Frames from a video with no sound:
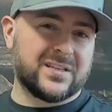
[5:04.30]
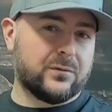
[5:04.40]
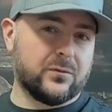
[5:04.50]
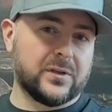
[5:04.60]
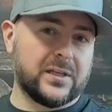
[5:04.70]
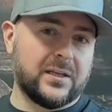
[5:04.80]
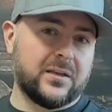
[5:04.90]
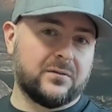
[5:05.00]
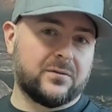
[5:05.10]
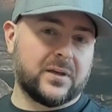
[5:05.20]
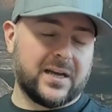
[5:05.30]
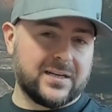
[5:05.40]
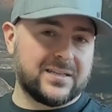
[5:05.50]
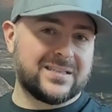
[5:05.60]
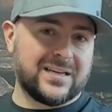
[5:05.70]
never really leave. They
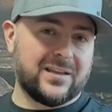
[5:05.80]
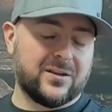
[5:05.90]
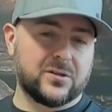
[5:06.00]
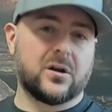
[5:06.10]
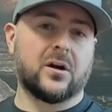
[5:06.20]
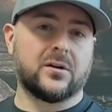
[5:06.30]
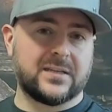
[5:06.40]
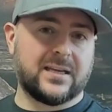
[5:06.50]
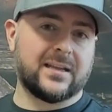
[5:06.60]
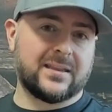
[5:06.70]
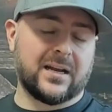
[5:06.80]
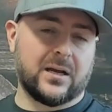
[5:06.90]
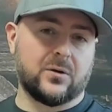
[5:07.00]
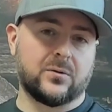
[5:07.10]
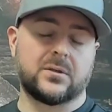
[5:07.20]
kind of stay there. It's hard to get
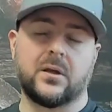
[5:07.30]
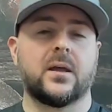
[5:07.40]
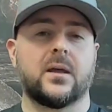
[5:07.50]
that out.